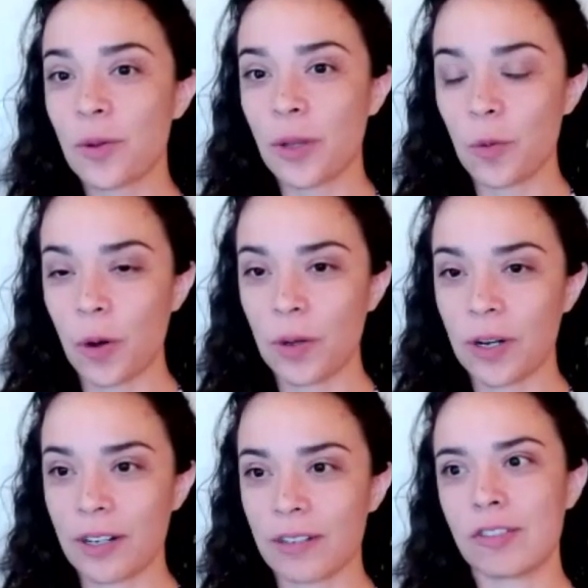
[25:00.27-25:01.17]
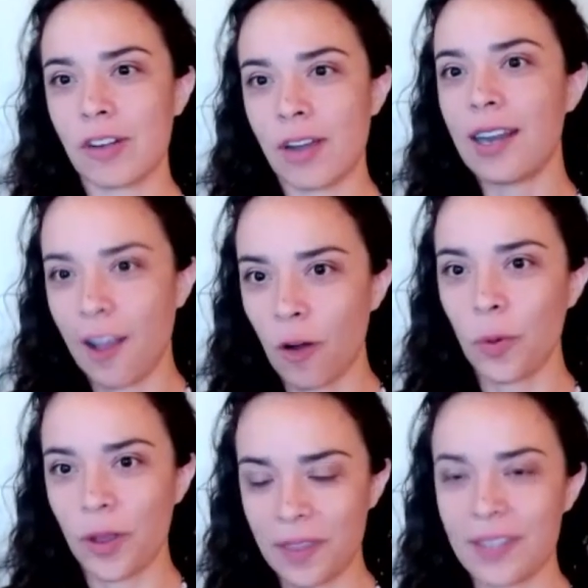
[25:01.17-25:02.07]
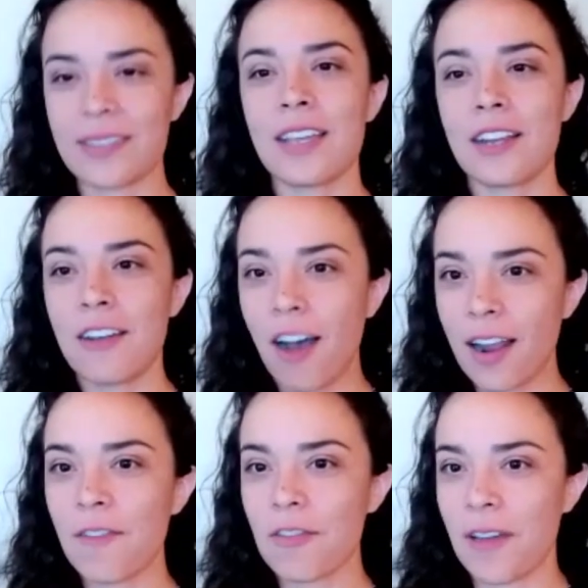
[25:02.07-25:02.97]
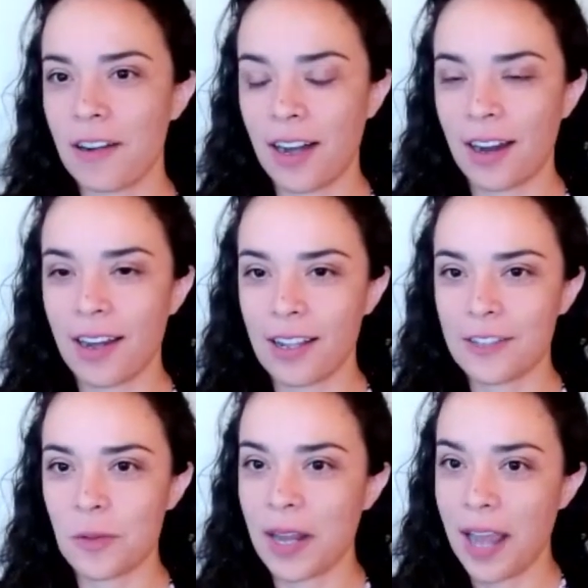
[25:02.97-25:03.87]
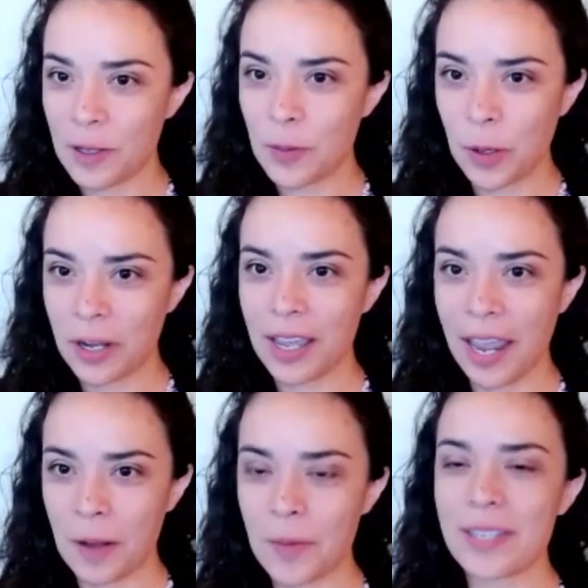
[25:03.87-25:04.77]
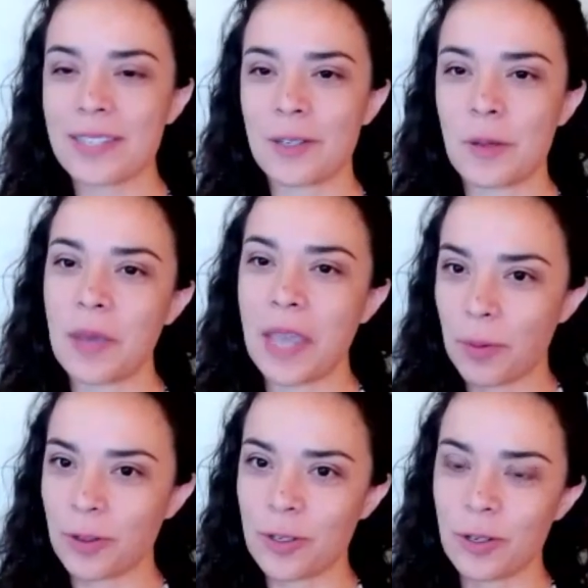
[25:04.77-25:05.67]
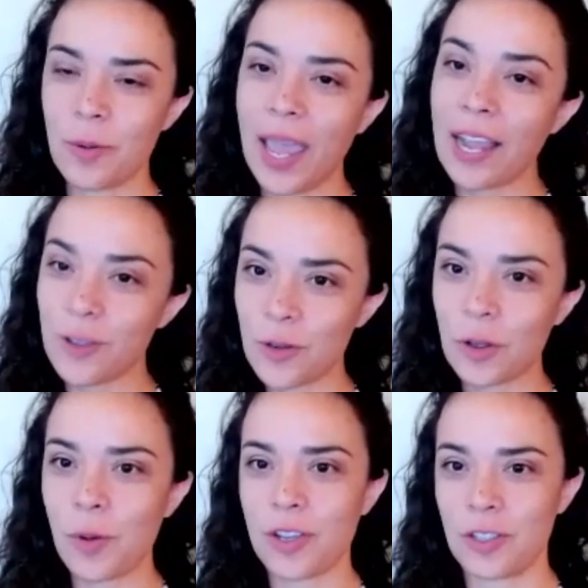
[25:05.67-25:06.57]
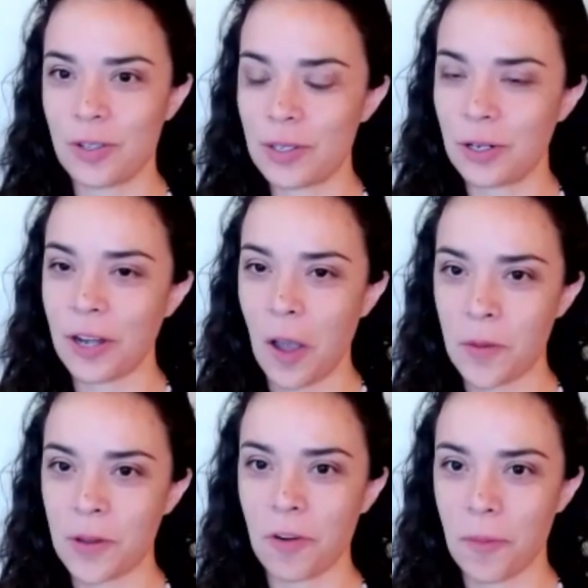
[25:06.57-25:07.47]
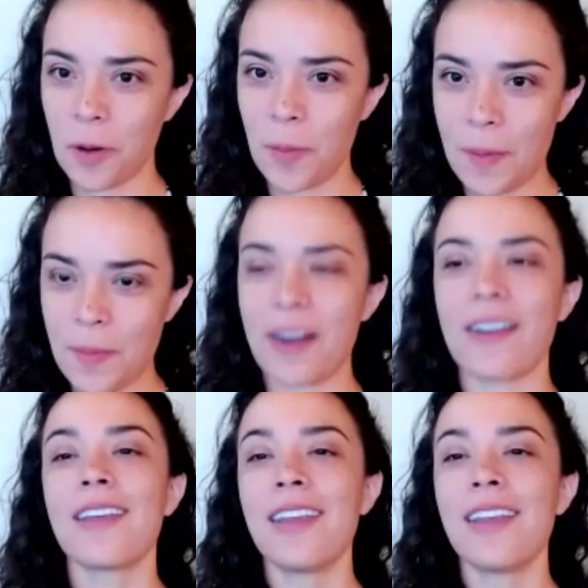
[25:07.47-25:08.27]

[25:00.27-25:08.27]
really what we're trying to help with, is not every veterinarian needs to be an expert in cannabis to be able to answer the questions that are coming from their pet parent.